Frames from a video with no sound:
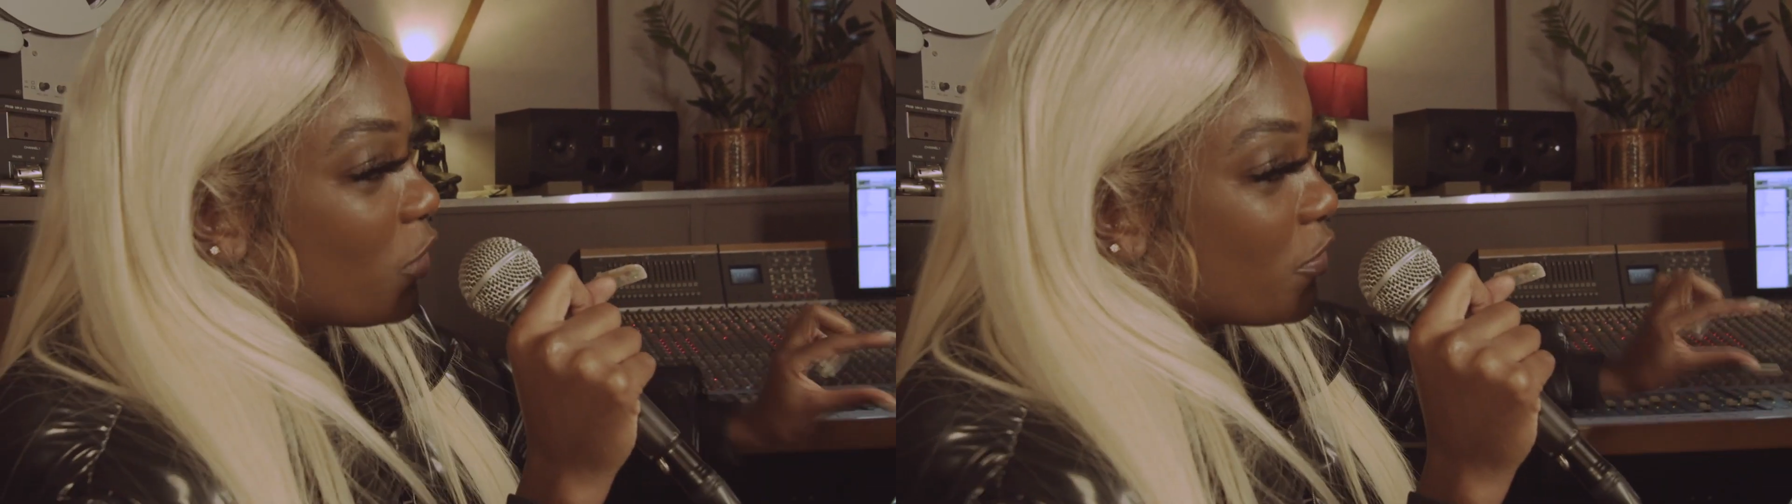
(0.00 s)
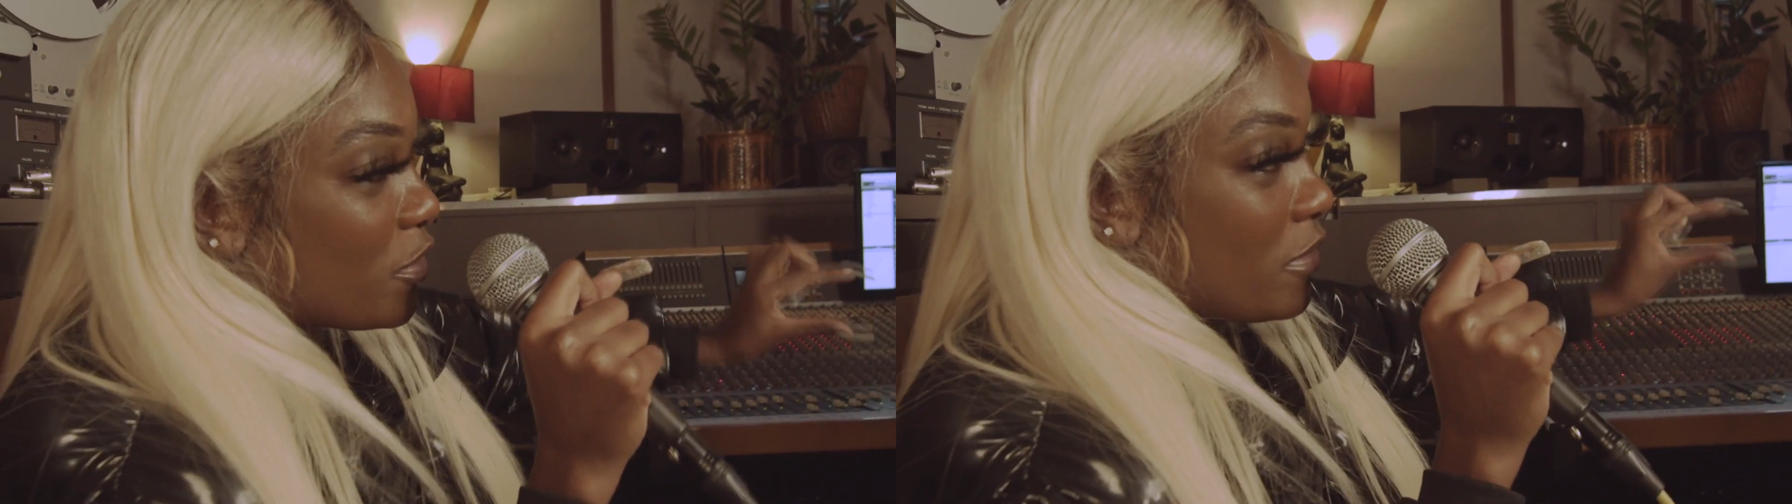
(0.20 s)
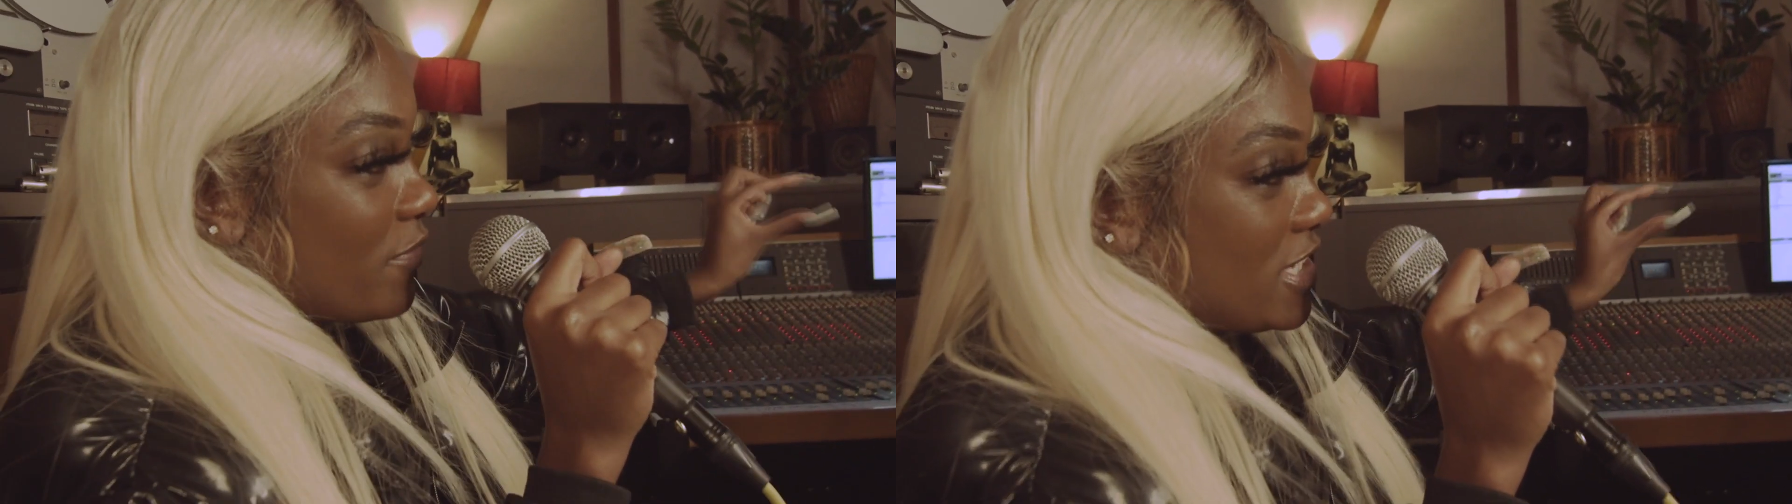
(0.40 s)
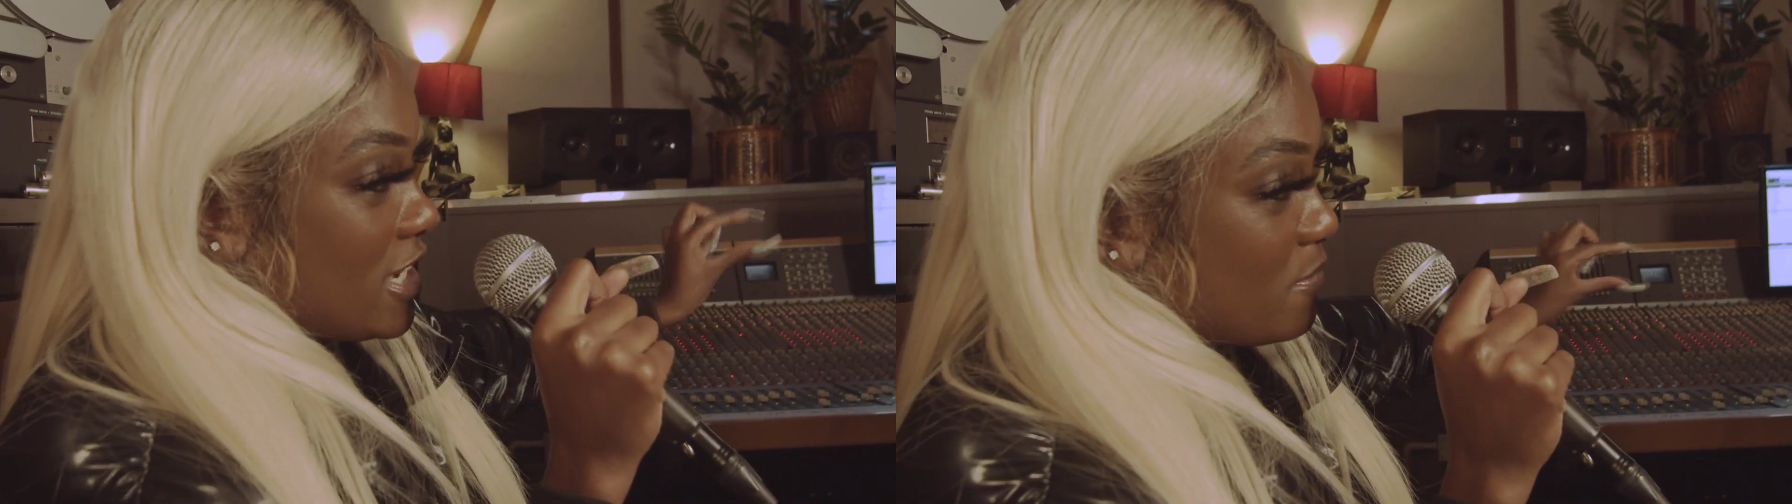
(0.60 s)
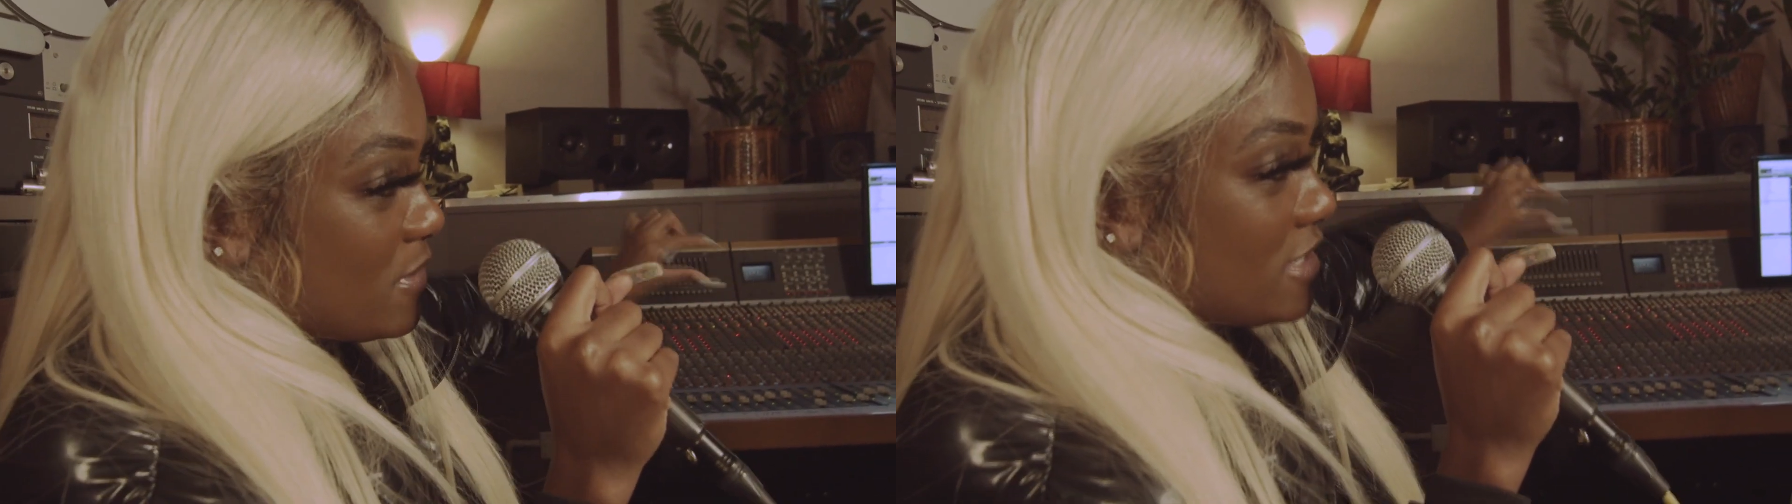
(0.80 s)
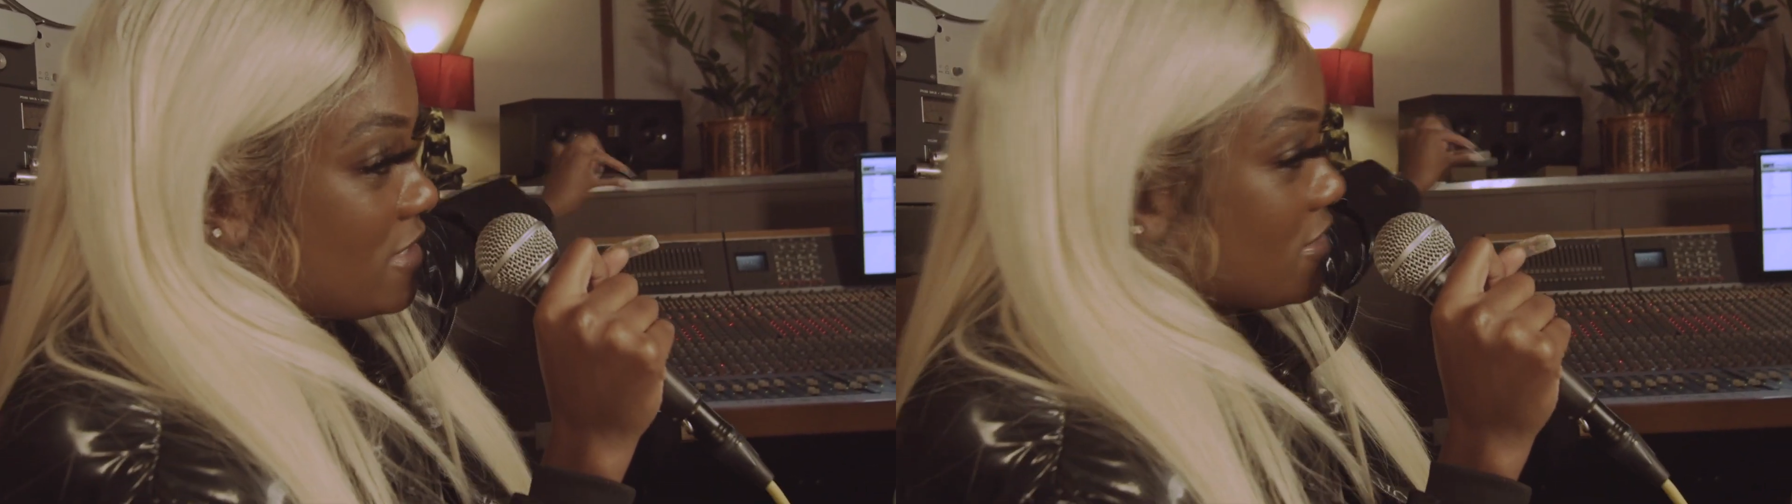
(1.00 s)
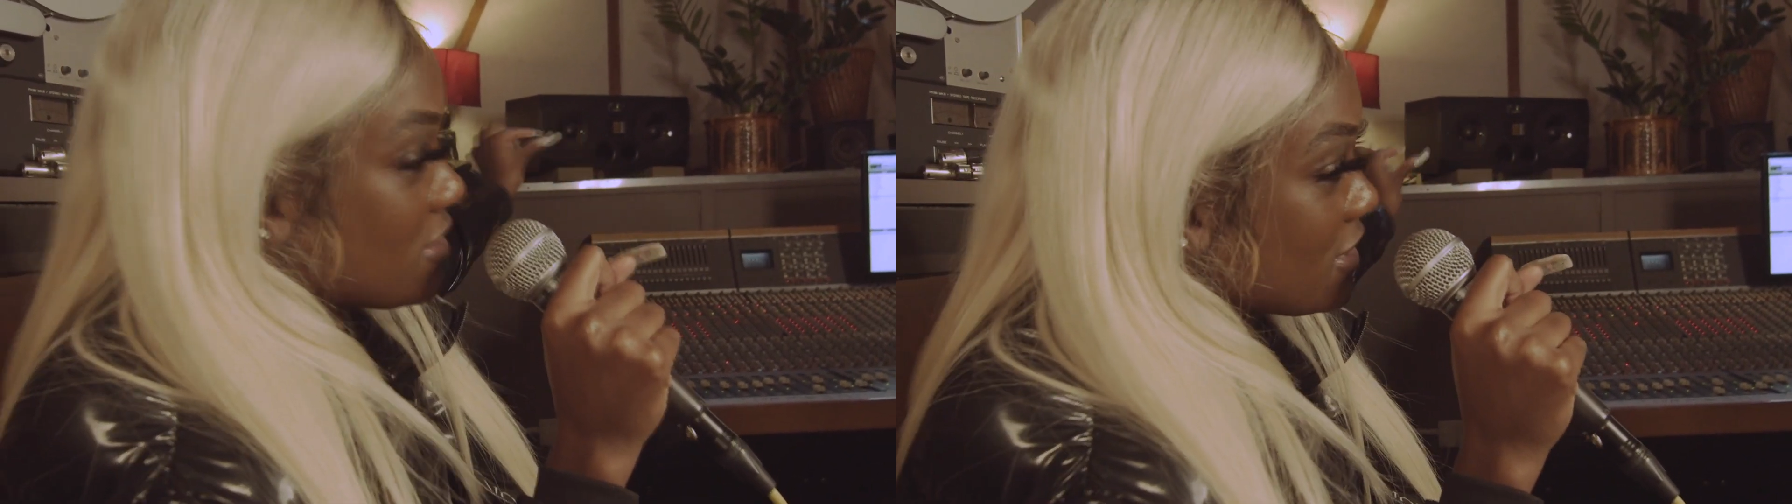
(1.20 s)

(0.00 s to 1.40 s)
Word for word: off of the River Thames,